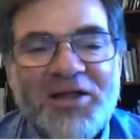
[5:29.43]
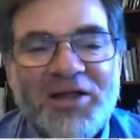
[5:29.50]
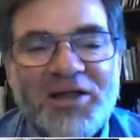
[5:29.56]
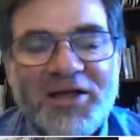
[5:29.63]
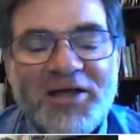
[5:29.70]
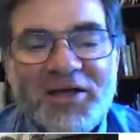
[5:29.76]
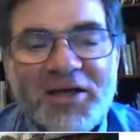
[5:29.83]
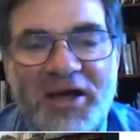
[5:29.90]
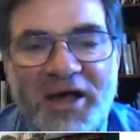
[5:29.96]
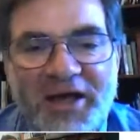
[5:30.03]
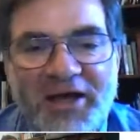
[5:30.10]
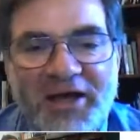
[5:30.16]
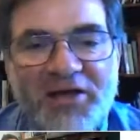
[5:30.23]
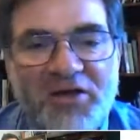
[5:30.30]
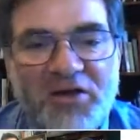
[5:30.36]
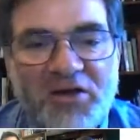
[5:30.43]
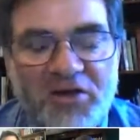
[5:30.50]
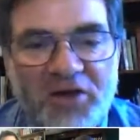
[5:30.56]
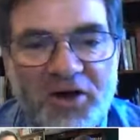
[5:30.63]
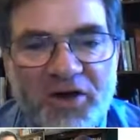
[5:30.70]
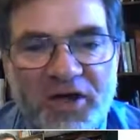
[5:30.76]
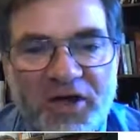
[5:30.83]
the enlightened
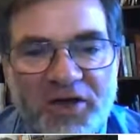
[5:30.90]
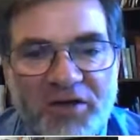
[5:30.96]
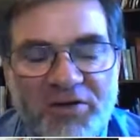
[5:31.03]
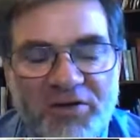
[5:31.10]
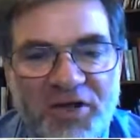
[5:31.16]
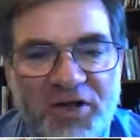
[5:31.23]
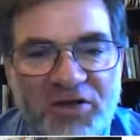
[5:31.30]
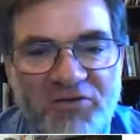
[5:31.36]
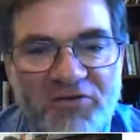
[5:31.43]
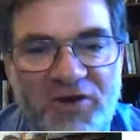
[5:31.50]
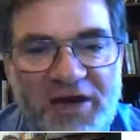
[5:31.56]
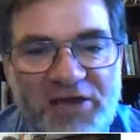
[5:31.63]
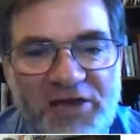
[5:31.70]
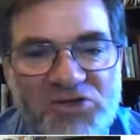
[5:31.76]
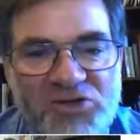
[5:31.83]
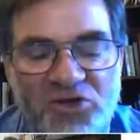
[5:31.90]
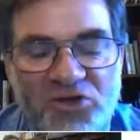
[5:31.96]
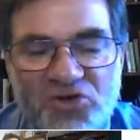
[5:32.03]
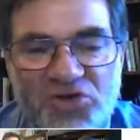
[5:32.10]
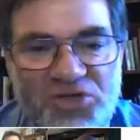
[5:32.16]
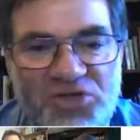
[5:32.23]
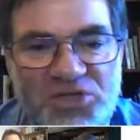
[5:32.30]
clerking that can find
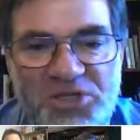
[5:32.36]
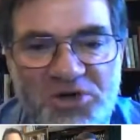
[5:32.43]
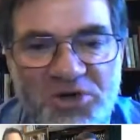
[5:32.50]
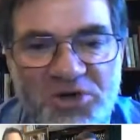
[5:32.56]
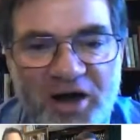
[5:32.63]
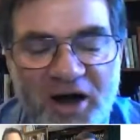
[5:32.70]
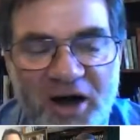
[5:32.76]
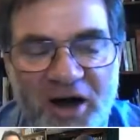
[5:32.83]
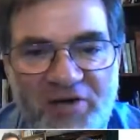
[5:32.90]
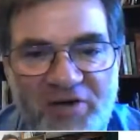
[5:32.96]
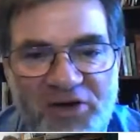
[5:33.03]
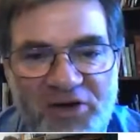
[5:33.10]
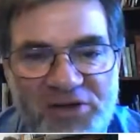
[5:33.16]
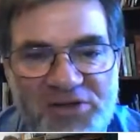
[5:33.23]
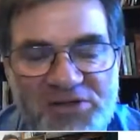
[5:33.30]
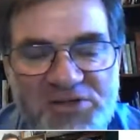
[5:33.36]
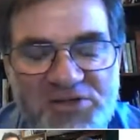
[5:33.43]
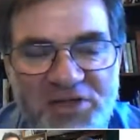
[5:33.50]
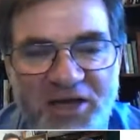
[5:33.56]
solutions that are not obvious,